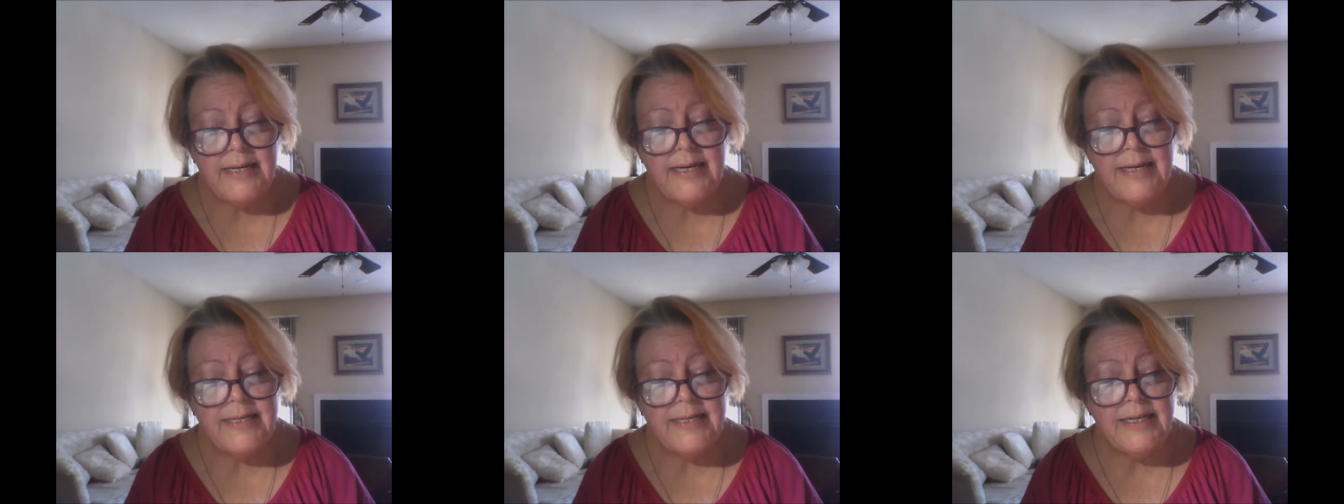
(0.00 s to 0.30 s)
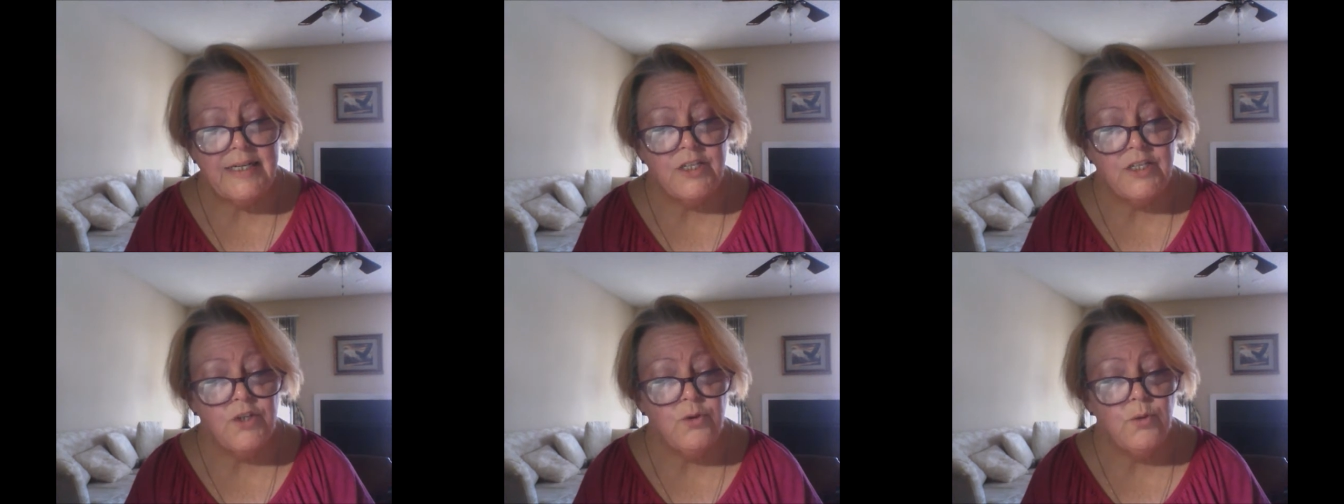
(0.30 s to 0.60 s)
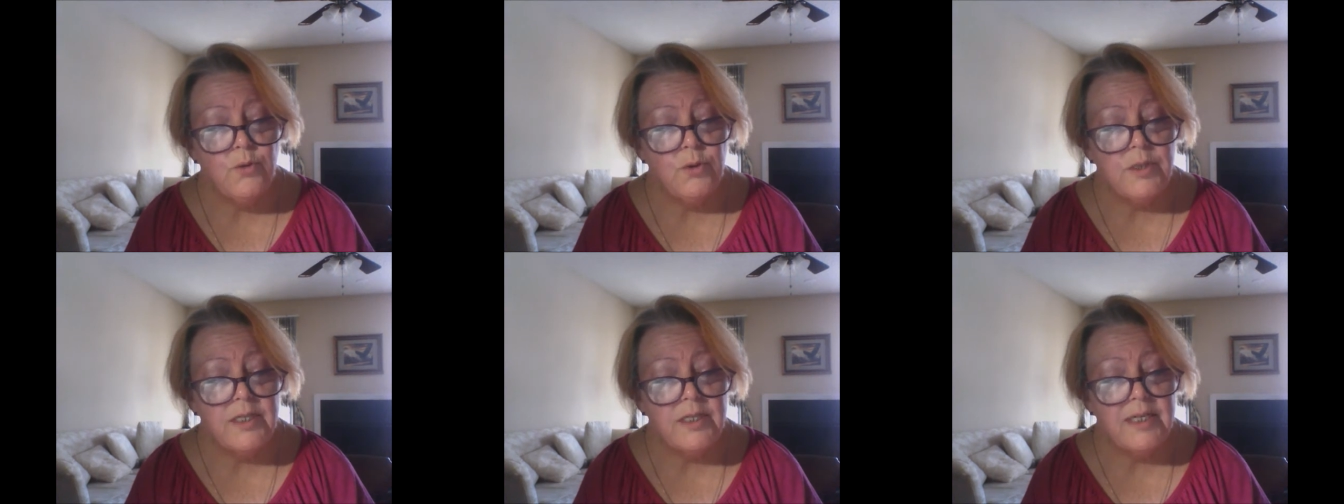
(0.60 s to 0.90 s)
Let us
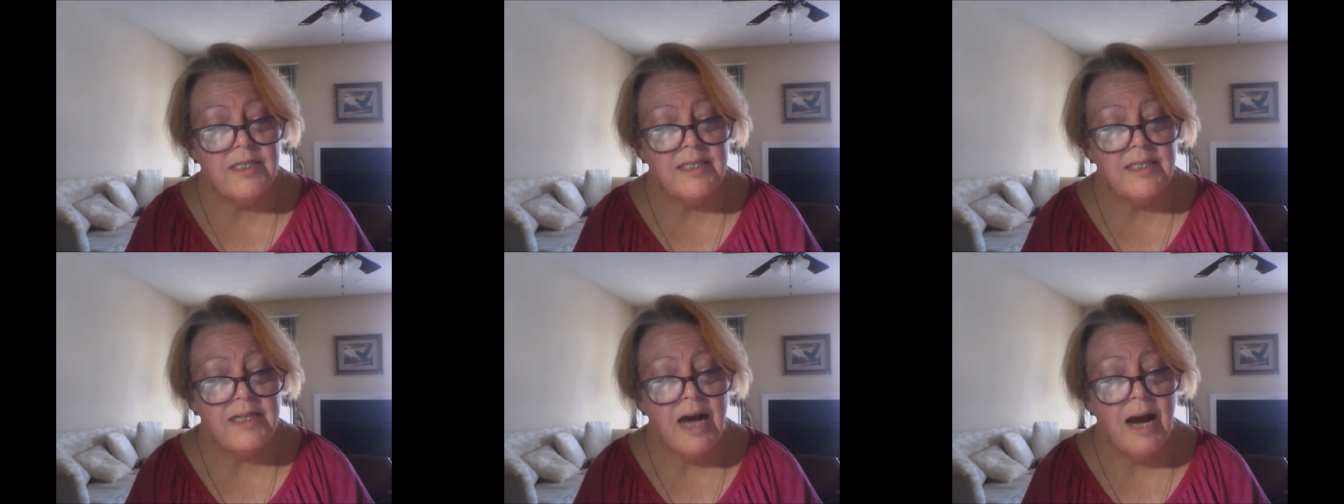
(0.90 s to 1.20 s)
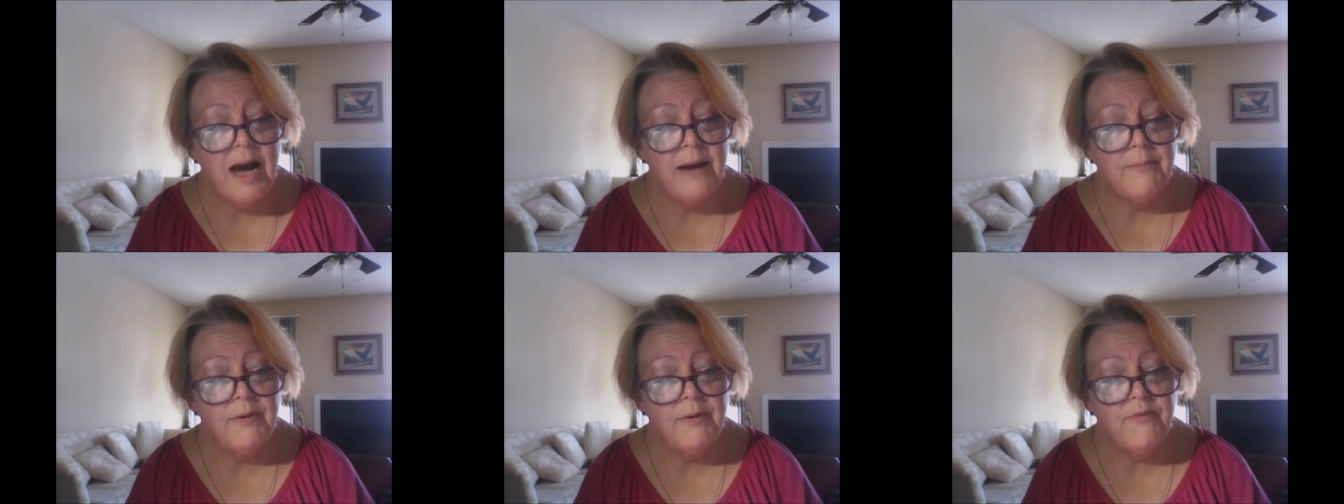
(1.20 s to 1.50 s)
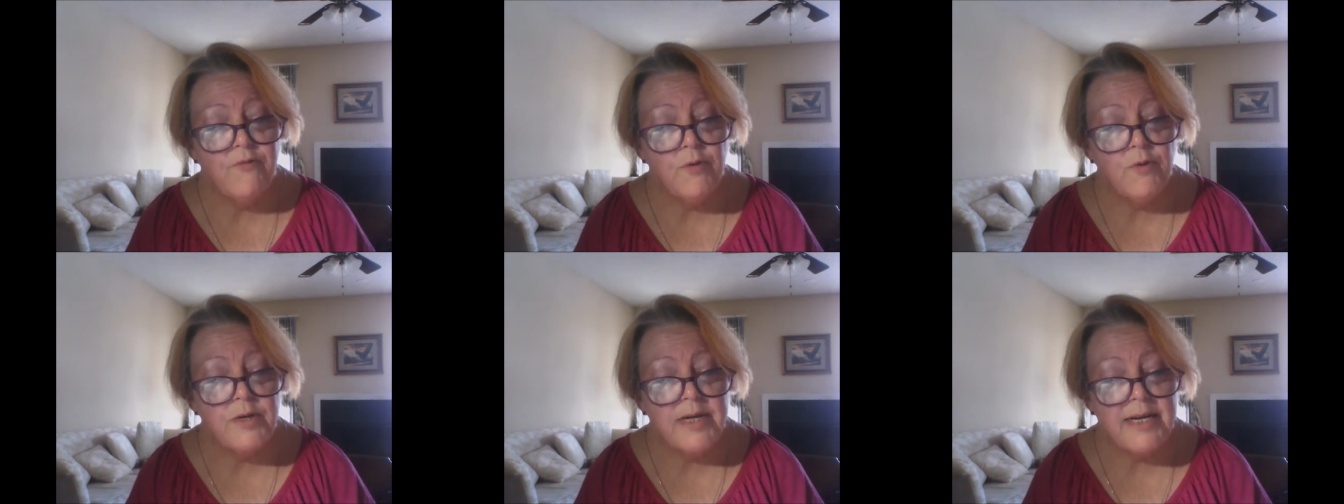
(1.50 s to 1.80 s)
use this time
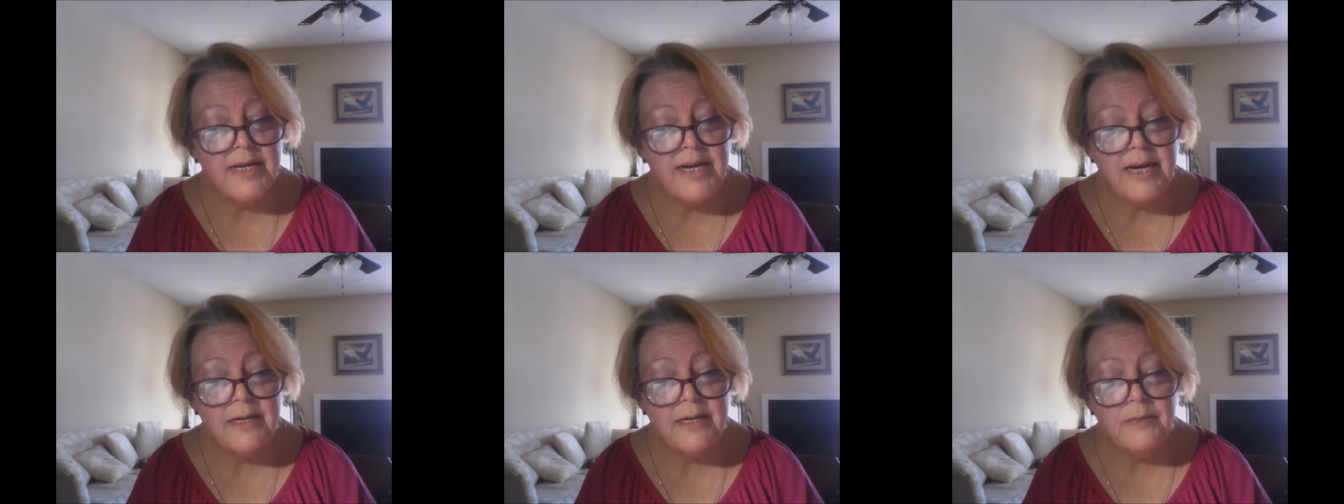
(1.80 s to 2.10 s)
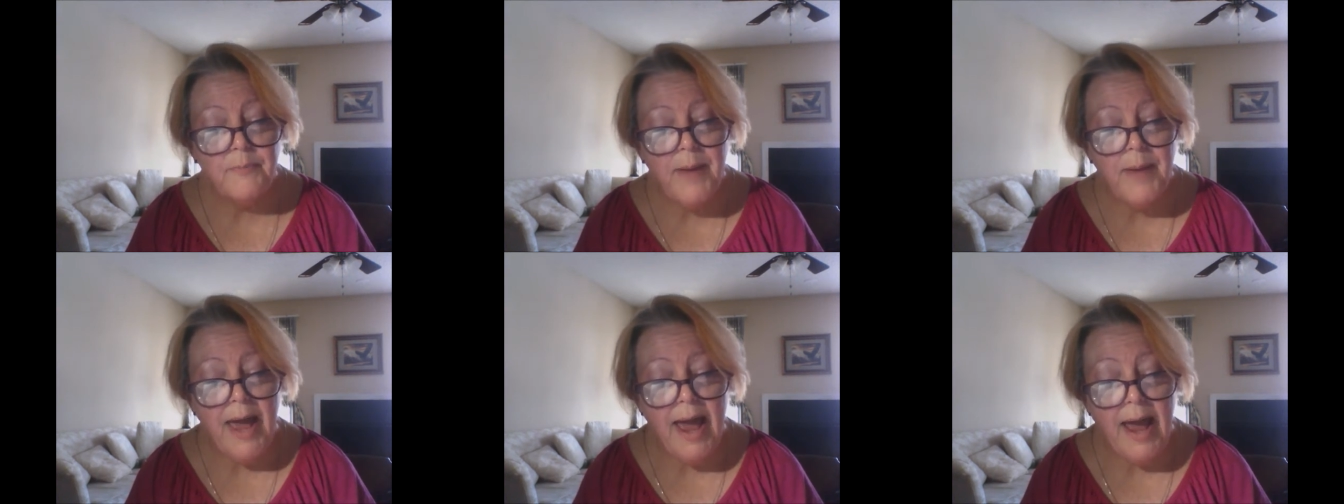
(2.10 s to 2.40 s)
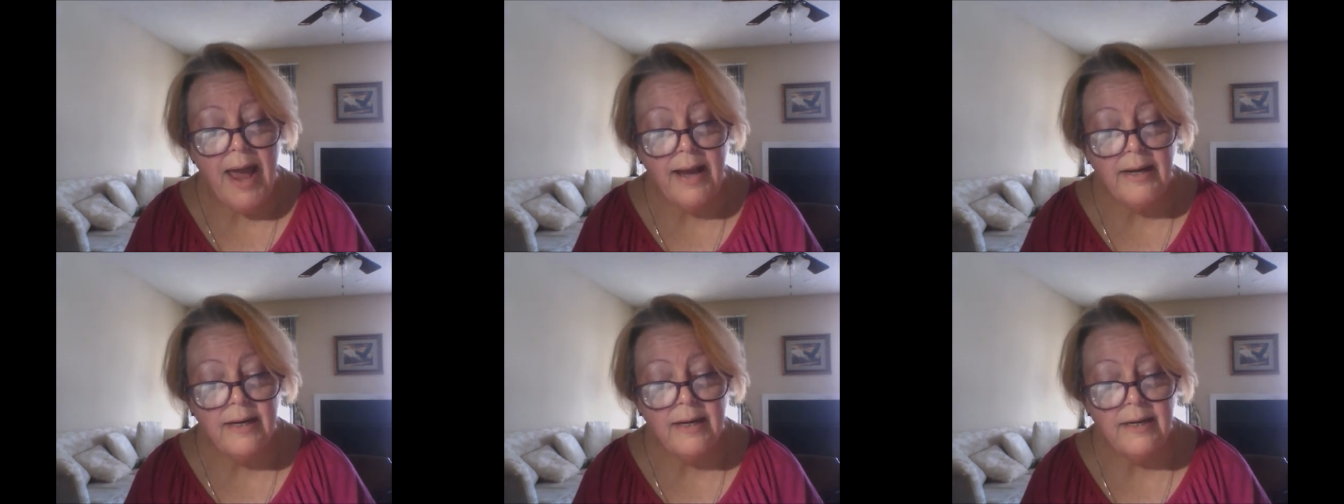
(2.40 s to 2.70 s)
before they get
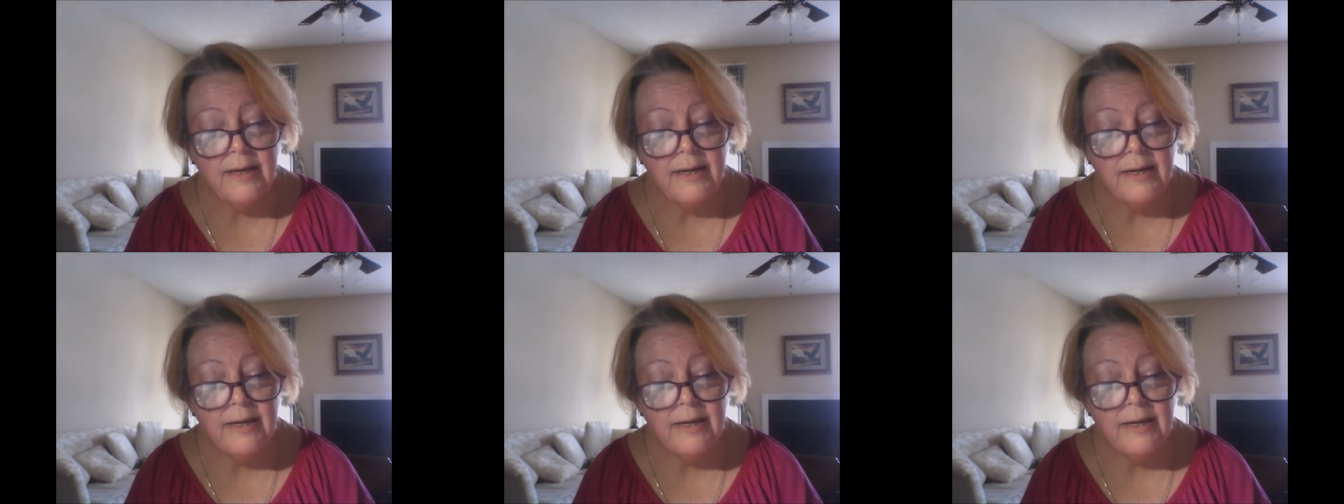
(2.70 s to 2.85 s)
back.